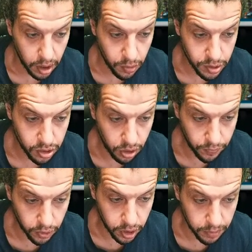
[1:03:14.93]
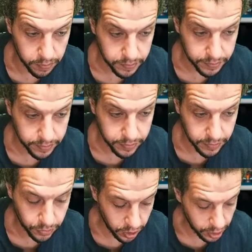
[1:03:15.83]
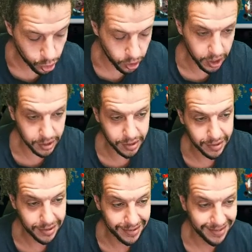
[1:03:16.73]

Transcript: I was looking for him. With the Q8.